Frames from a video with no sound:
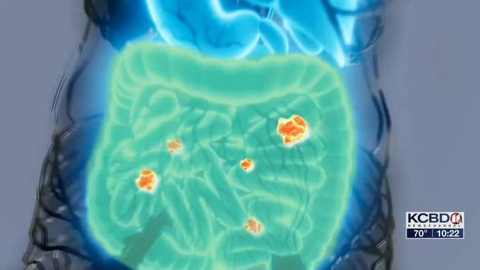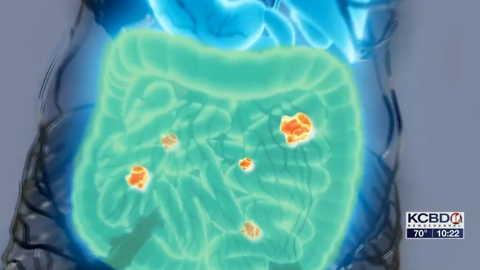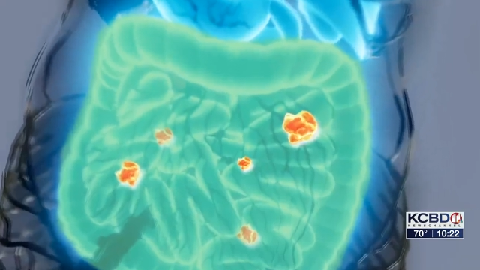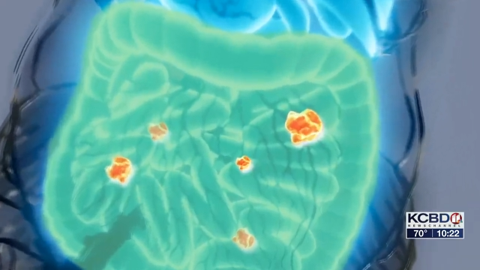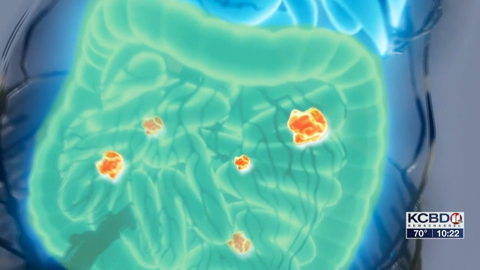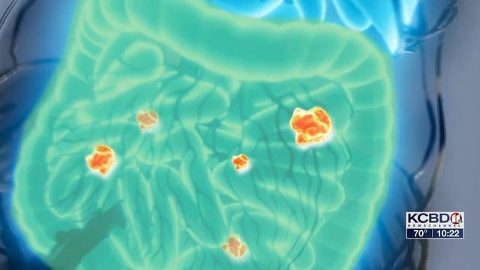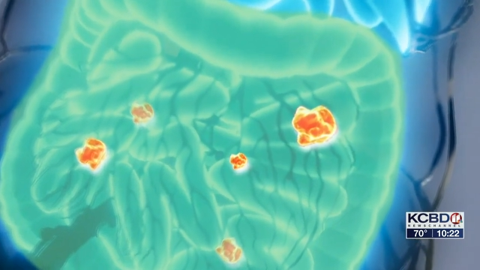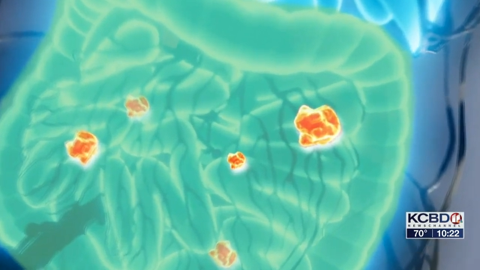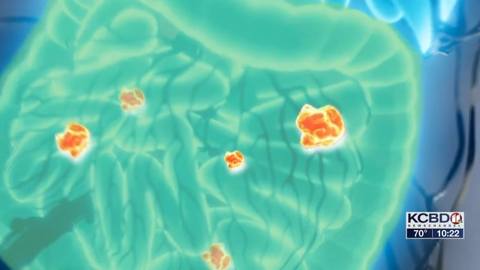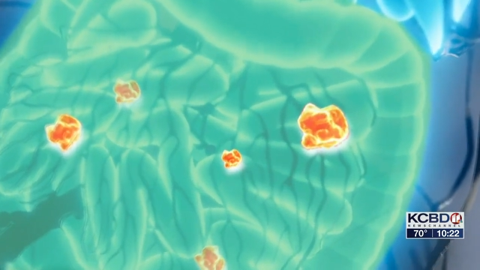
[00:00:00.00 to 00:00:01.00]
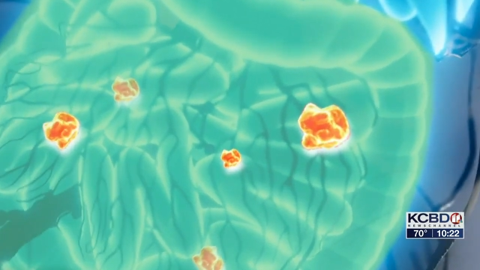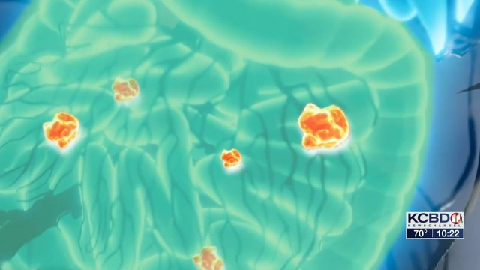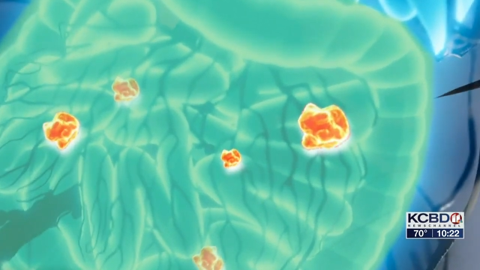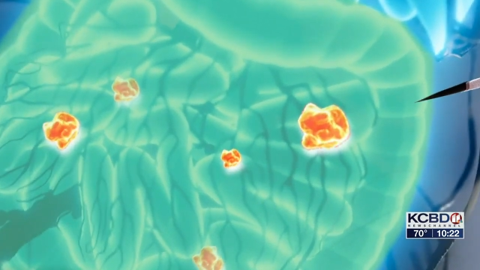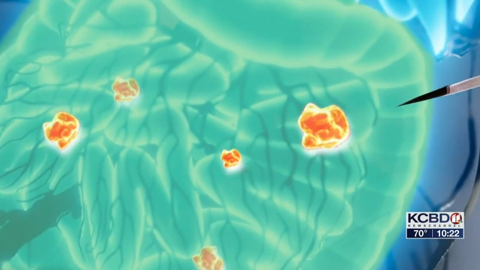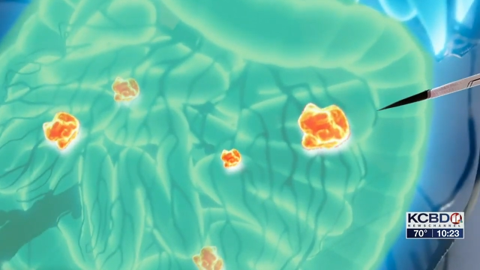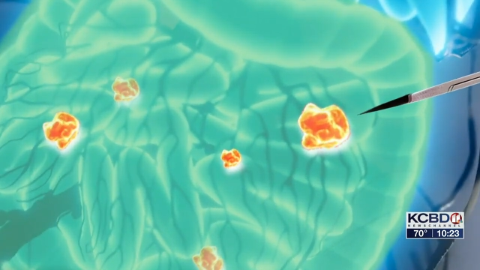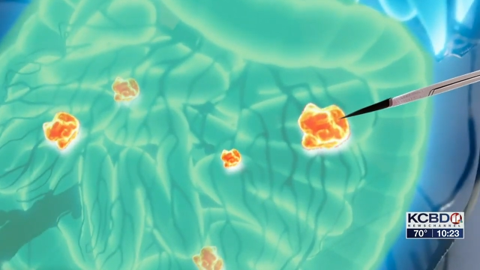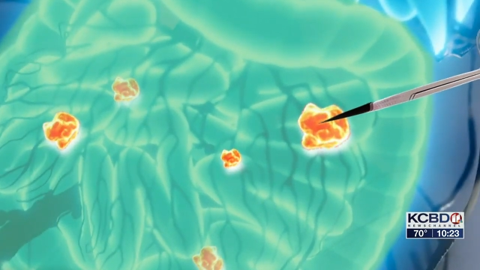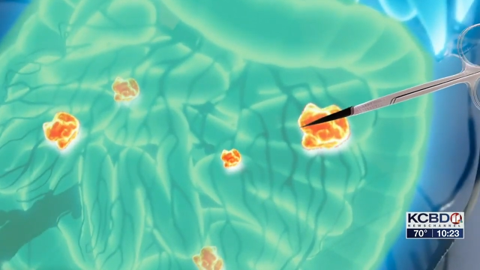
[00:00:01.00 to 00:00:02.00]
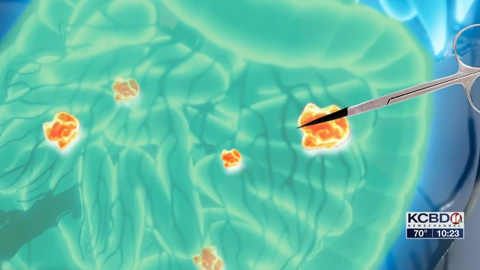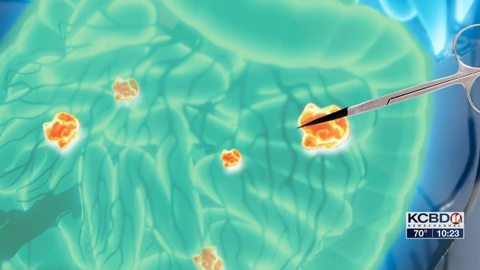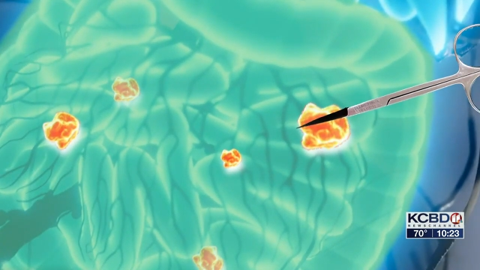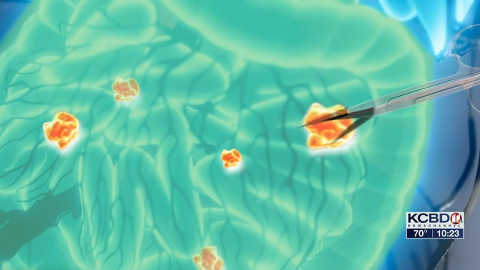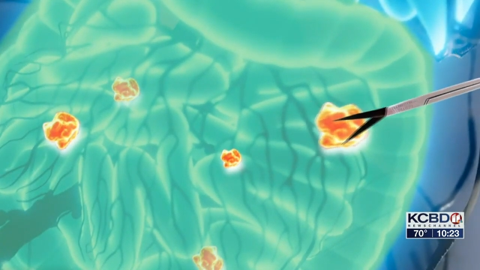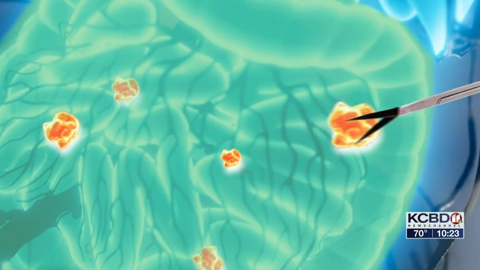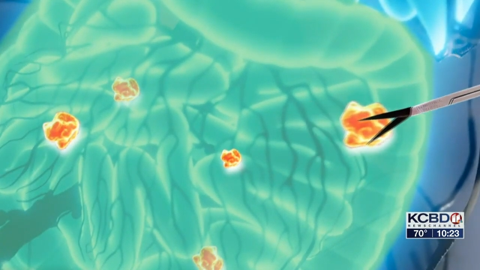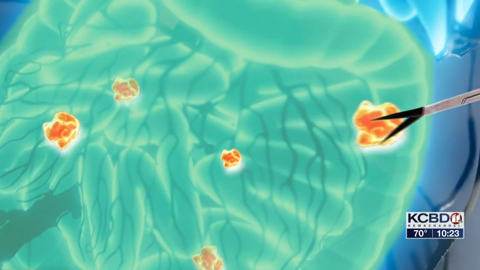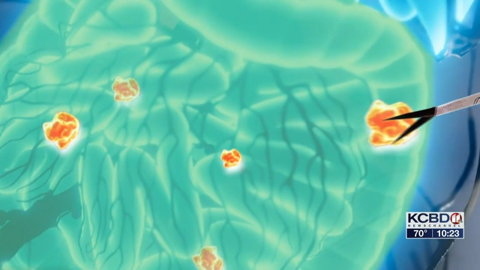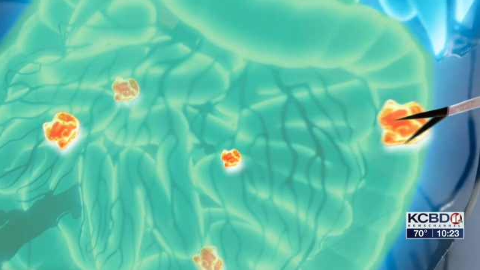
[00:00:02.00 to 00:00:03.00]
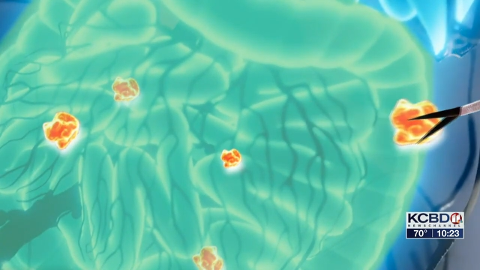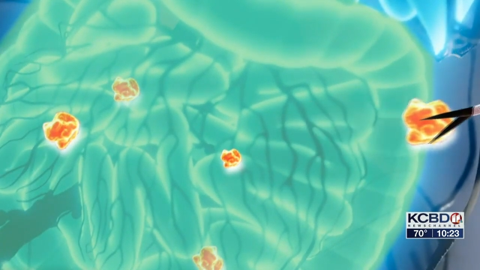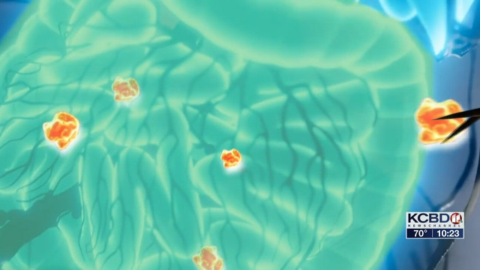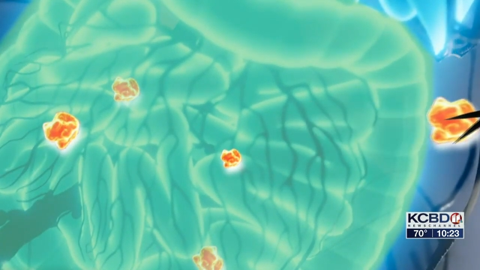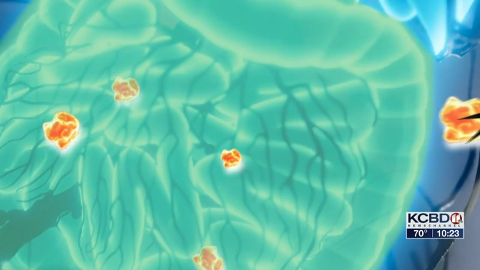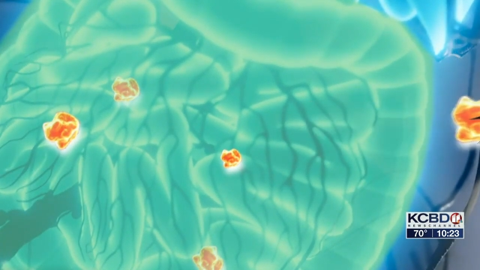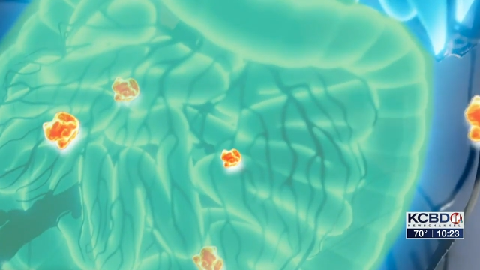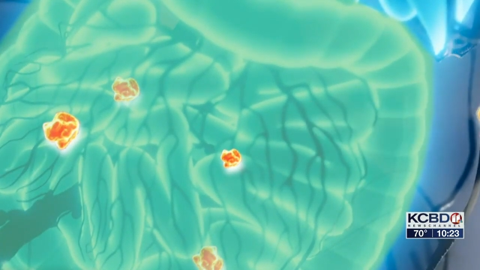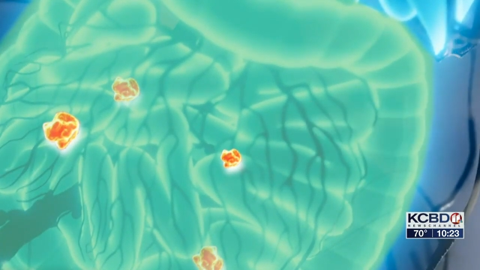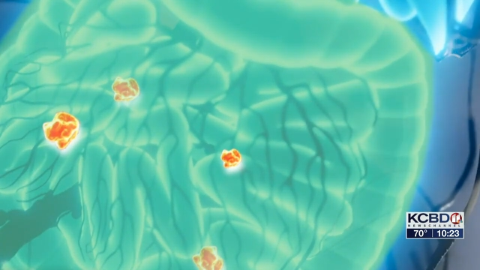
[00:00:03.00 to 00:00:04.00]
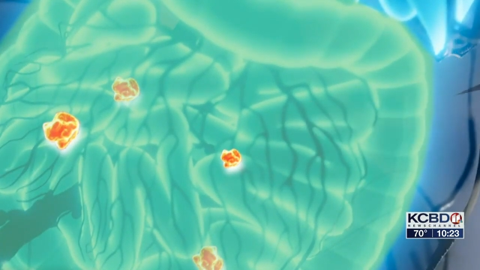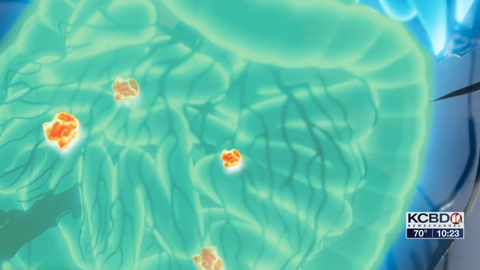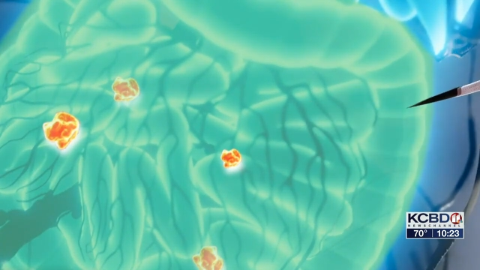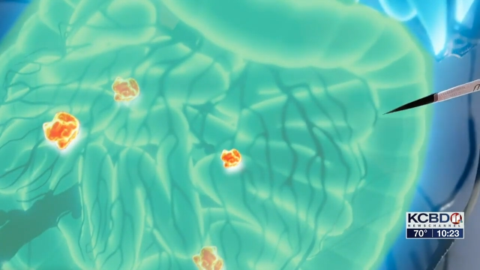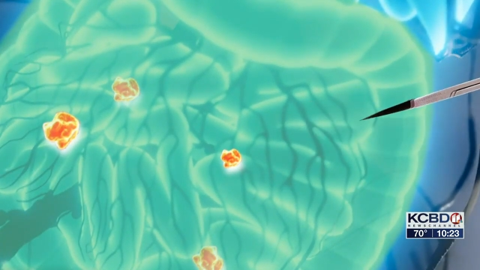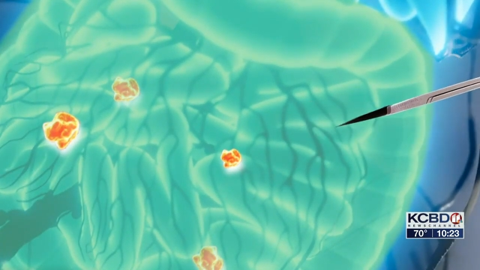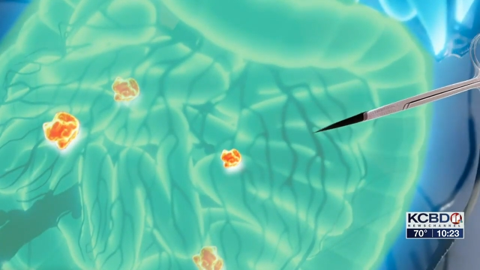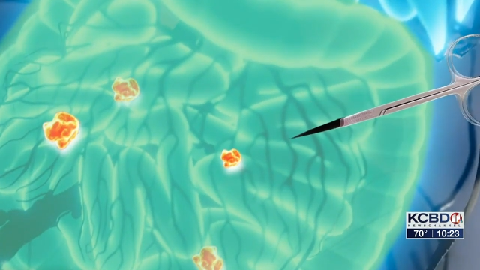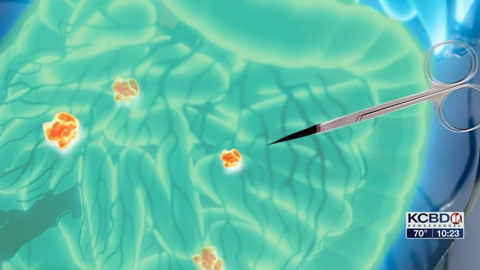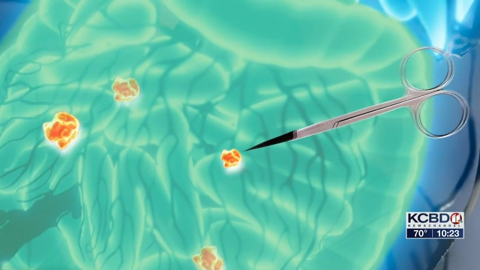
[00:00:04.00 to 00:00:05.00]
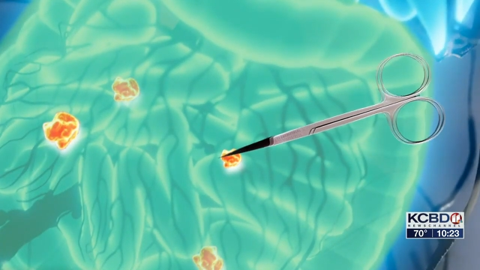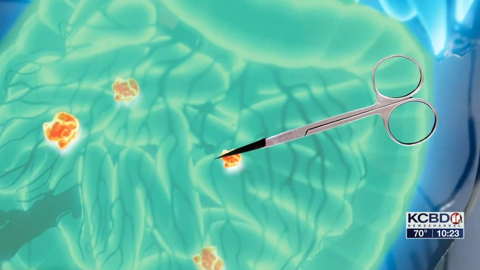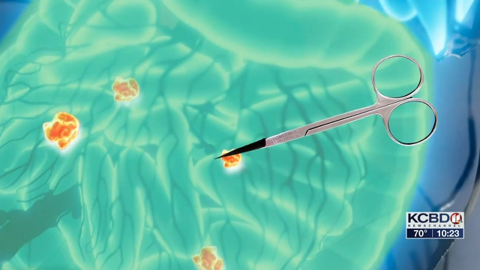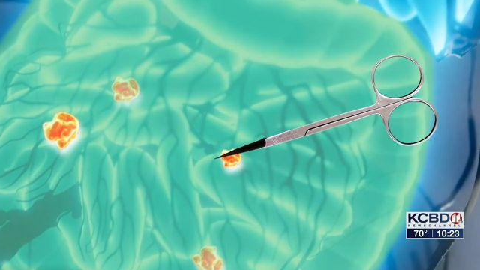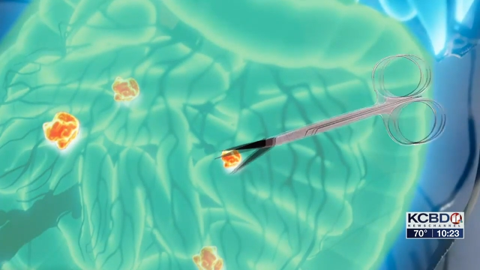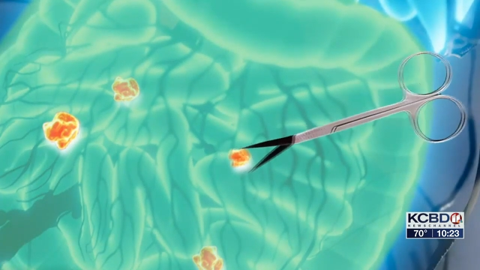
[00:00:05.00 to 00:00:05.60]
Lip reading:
Nobody's mouth can be seen.